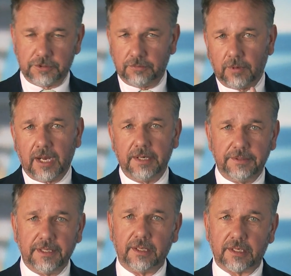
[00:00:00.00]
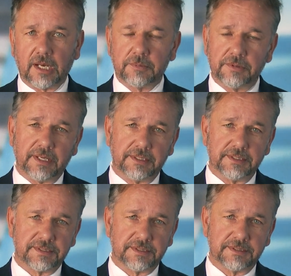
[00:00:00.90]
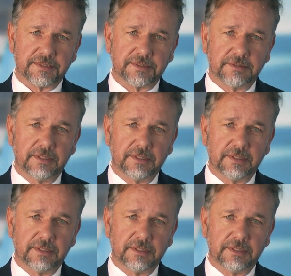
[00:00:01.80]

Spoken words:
ride the helicopter that distance.